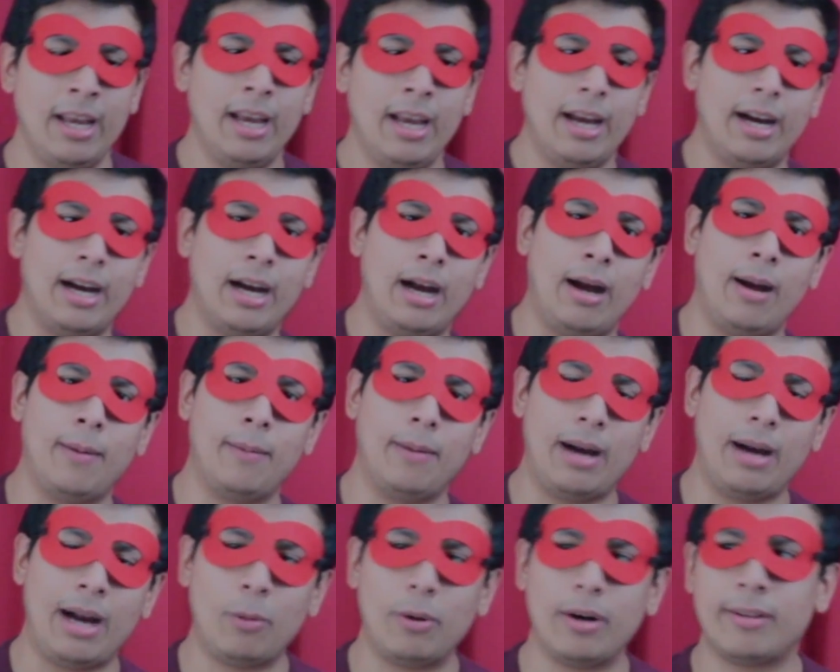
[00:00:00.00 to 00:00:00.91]

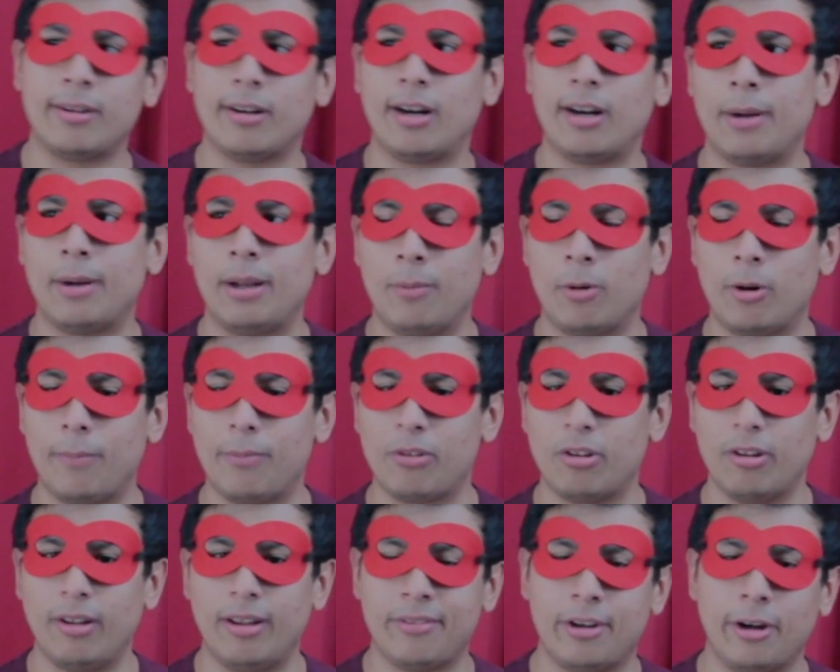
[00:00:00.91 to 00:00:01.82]
I want to talk about it more,
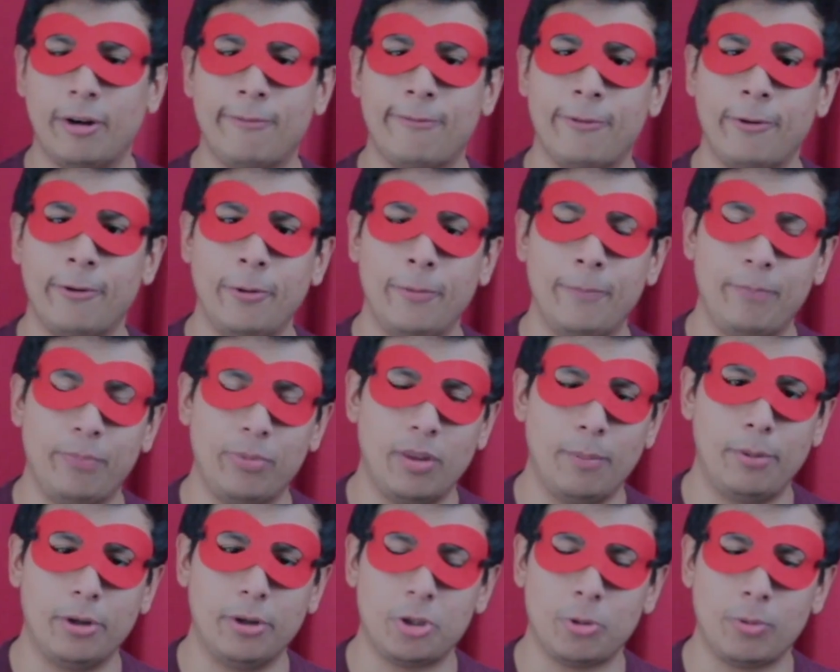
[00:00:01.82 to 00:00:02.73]
so let's go through
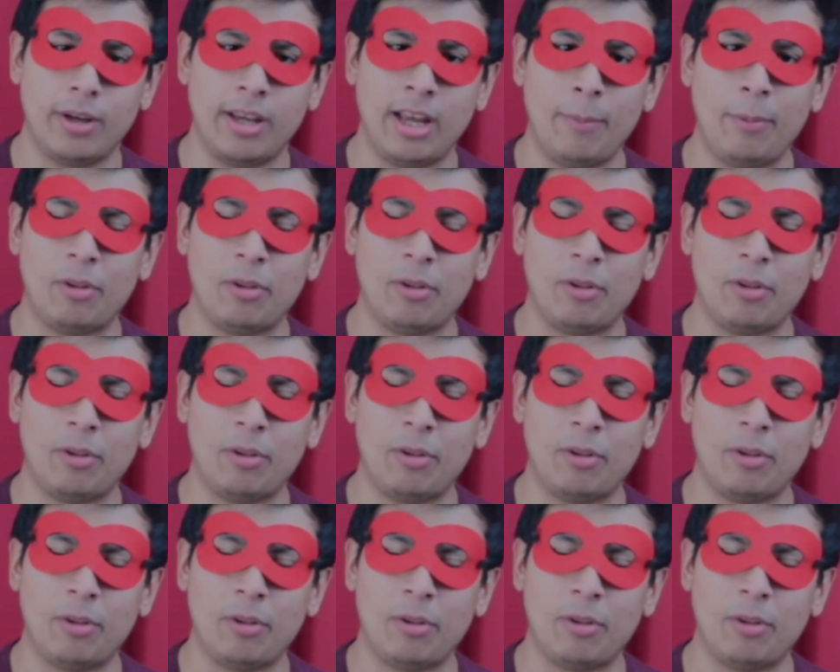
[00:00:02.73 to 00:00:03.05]
the Butcher recap and